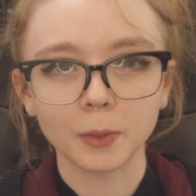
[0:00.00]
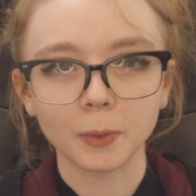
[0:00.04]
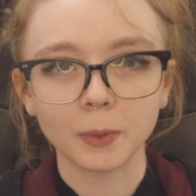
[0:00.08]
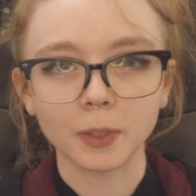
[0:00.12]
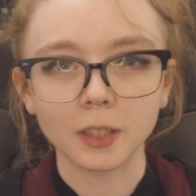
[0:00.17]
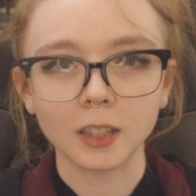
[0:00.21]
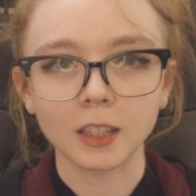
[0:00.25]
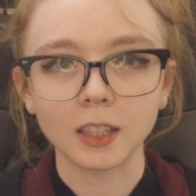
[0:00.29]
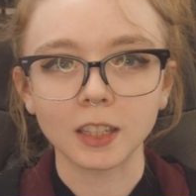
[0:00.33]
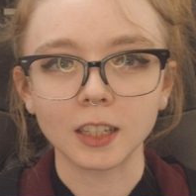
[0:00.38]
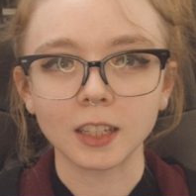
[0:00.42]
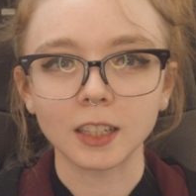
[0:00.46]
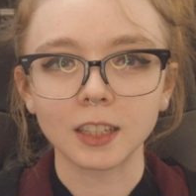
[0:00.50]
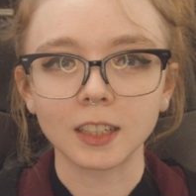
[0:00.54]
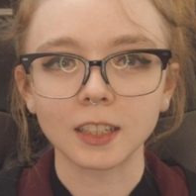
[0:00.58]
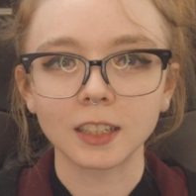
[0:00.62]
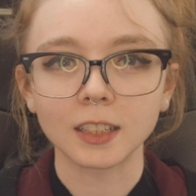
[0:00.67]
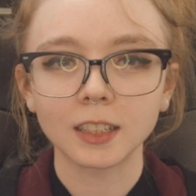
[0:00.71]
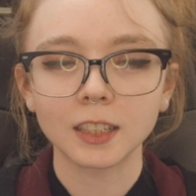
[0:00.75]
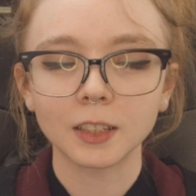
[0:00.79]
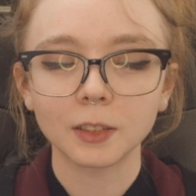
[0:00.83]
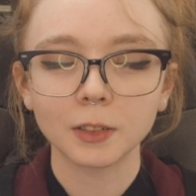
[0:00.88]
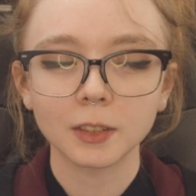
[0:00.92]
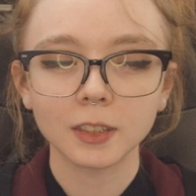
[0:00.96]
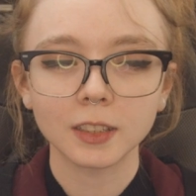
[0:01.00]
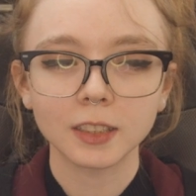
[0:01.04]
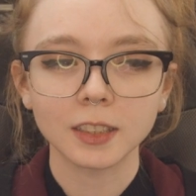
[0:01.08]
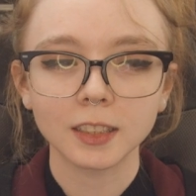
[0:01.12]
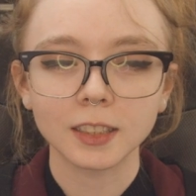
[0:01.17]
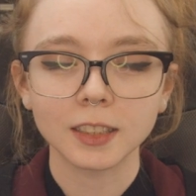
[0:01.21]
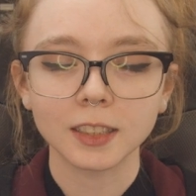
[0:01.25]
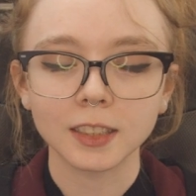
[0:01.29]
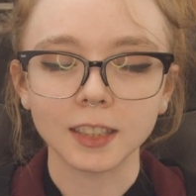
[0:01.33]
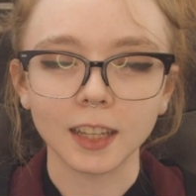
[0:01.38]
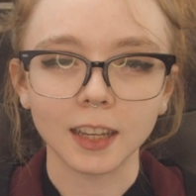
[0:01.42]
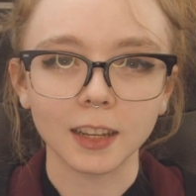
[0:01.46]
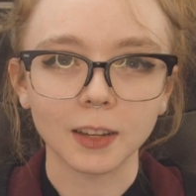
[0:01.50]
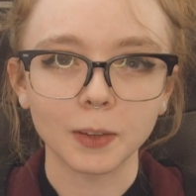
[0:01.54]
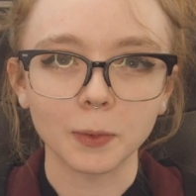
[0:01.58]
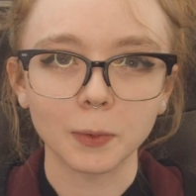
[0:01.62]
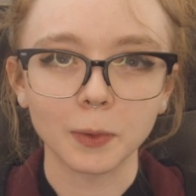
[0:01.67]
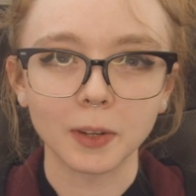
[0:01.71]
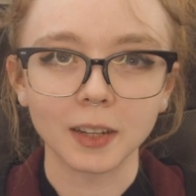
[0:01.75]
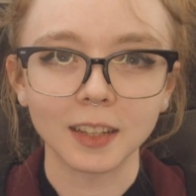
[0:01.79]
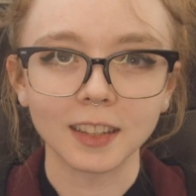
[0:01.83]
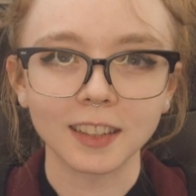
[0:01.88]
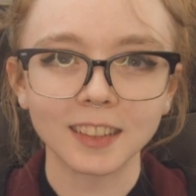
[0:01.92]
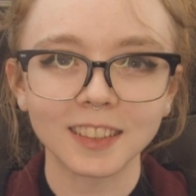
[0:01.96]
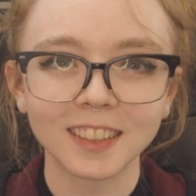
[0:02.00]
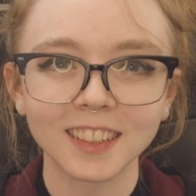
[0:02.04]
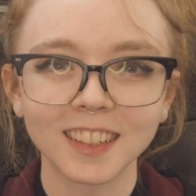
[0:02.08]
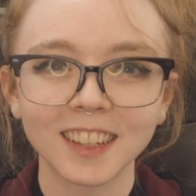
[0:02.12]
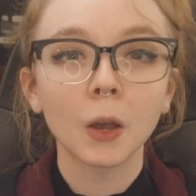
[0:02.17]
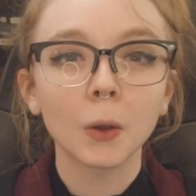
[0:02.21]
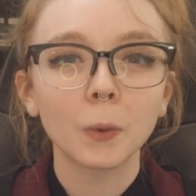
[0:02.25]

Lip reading: with the second one.